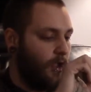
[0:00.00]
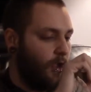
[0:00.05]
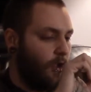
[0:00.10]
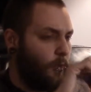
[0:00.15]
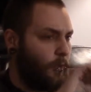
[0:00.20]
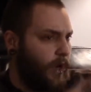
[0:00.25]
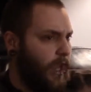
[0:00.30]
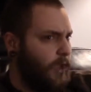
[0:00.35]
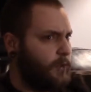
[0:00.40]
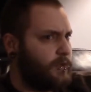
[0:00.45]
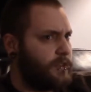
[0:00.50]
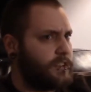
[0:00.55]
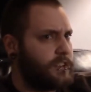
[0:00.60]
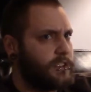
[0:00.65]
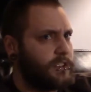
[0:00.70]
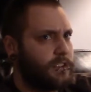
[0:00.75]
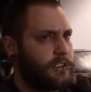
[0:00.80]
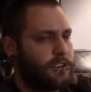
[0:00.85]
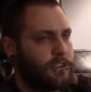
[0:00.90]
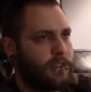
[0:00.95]
When I
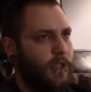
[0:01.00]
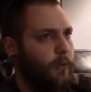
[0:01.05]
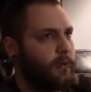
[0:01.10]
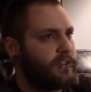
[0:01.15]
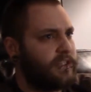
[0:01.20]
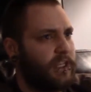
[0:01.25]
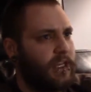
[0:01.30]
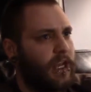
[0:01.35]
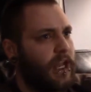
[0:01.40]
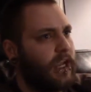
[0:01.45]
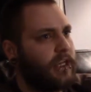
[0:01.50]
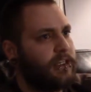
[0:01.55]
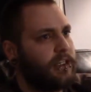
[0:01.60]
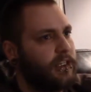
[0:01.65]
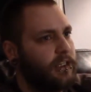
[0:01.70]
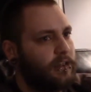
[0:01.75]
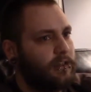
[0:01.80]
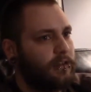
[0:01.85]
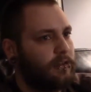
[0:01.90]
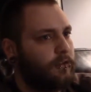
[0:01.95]
was, I want to say
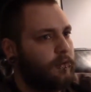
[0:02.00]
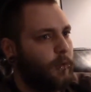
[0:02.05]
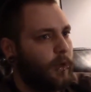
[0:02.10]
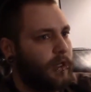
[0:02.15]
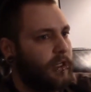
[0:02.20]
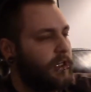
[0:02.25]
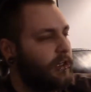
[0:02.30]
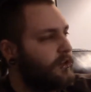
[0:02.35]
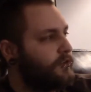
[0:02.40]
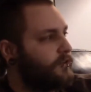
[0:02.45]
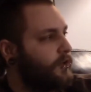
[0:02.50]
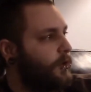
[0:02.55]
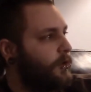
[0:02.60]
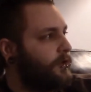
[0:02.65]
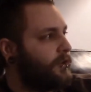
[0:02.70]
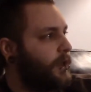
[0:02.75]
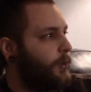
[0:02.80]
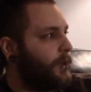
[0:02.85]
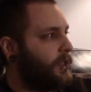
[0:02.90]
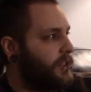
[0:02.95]
19, 20 years
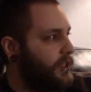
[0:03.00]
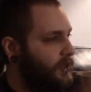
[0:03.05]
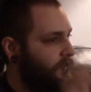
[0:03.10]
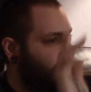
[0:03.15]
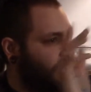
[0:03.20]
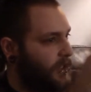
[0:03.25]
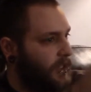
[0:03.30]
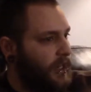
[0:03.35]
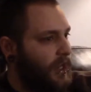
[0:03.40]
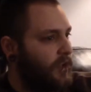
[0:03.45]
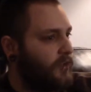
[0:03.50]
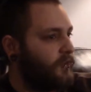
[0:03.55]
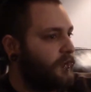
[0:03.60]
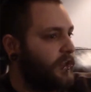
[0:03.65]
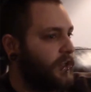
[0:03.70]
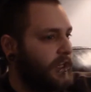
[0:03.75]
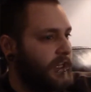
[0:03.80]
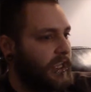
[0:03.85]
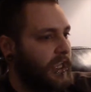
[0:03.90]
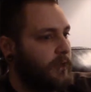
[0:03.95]
old, I went to Philadelphia
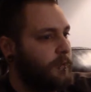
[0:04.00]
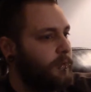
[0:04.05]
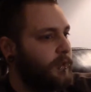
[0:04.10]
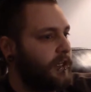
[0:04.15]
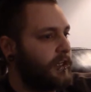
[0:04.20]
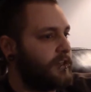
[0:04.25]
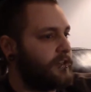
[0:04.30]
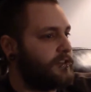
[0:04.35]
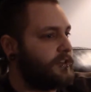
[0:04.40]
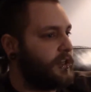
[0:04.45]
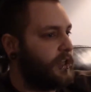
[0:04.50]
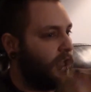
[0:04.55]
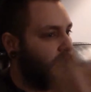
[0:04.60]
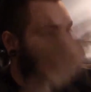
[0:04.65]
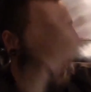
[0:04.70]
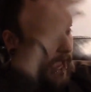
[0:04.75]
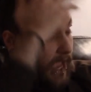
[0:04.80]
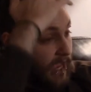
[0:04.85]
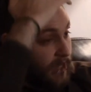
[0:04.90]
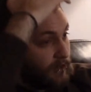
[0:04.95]
to get pierced.
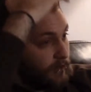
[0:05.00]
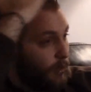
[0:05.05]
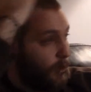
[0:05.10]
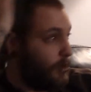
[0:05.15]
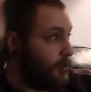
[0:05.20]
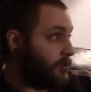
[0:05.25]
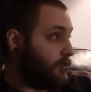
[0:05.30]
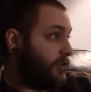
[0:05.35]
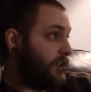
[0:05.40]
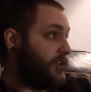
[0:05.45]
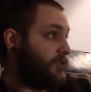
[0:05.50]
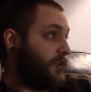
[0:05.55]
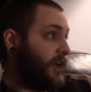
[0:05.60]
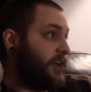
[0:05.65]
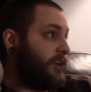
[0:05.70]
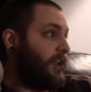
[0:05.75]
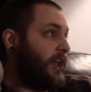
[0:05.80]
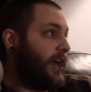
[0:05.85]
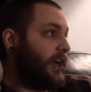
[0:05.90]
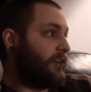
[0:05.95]
I had long green
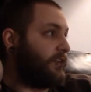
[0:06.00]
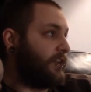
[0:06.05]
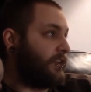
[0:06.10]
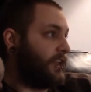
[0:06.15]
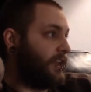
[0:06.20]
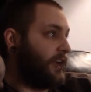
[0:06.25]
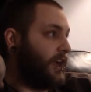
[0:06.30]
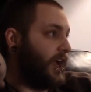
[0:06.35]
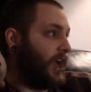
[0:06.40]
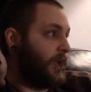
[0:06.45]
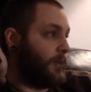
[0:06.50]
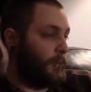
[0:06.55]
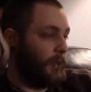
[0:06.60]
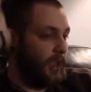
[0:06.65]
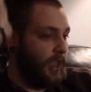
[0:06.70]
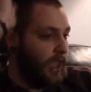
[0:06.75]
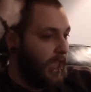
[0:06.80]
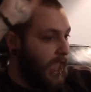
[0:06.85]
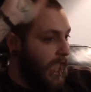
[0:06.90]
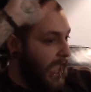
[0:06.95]
dreadlocks at the time,
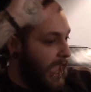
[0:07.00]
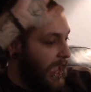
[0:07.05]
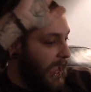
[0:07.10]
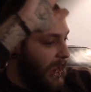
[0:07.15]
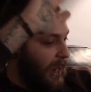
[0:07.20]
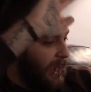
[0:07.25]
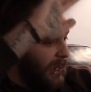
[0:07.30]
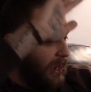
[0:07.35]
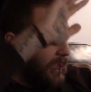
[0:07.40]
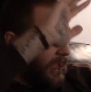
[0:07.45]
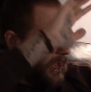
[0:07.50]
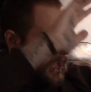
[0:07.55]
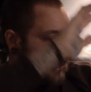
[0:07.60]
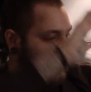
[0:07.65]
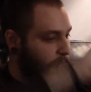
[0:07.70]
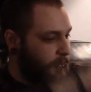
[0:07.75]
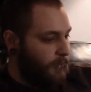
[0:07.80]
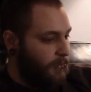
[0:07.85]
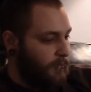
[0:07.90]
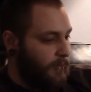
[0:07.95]
and I
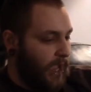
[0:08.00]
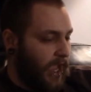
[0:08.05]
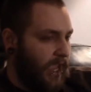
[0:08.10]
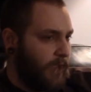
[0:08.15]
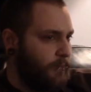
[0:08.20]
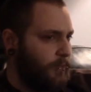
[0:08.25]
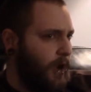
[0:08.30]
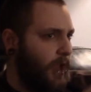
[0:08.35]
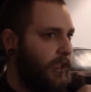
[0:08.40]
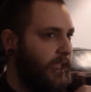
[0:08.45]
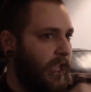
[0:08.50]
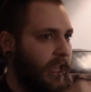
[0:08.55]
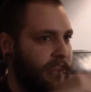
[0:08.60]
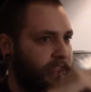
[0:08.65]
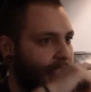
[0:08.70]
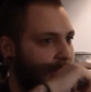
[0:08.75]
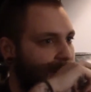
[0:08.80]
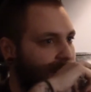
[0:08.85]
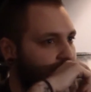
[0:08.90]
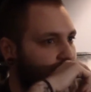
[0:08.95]
think I had a